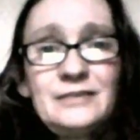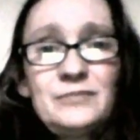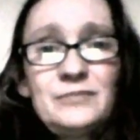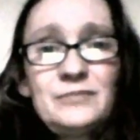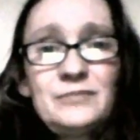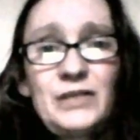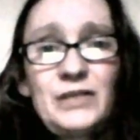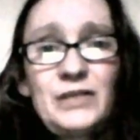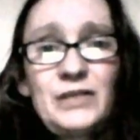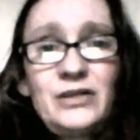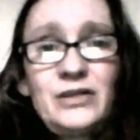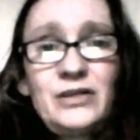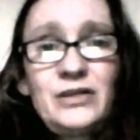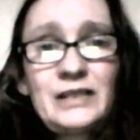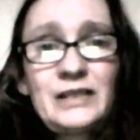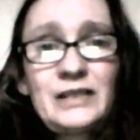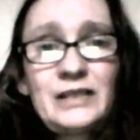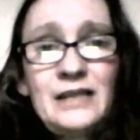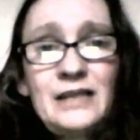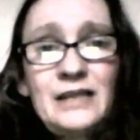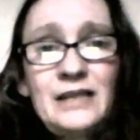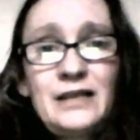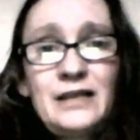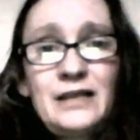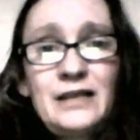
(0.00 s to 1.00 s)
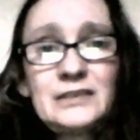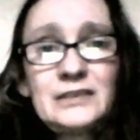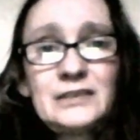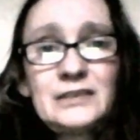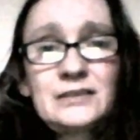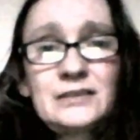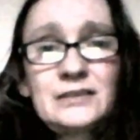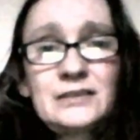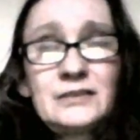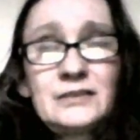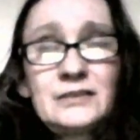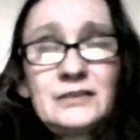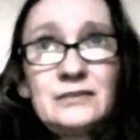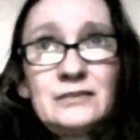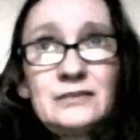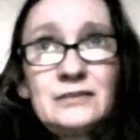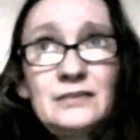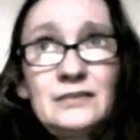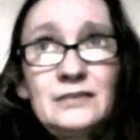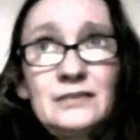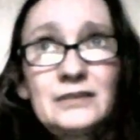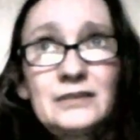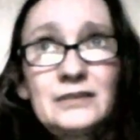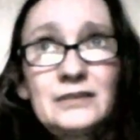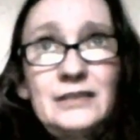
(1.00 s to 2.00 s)
earning tasks.
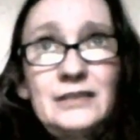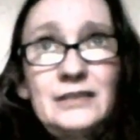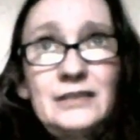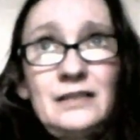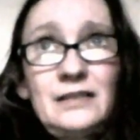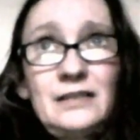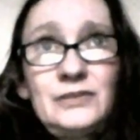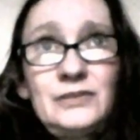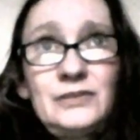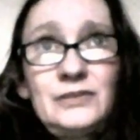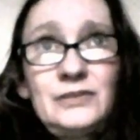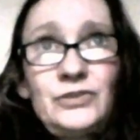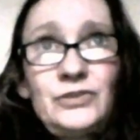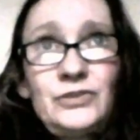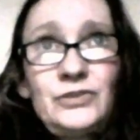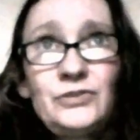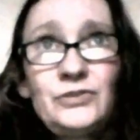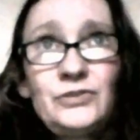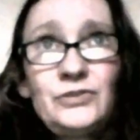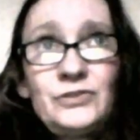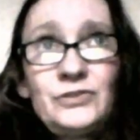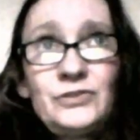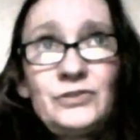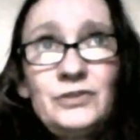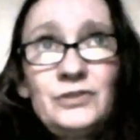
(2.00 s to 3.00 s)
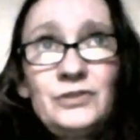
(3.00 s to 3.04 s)
I still do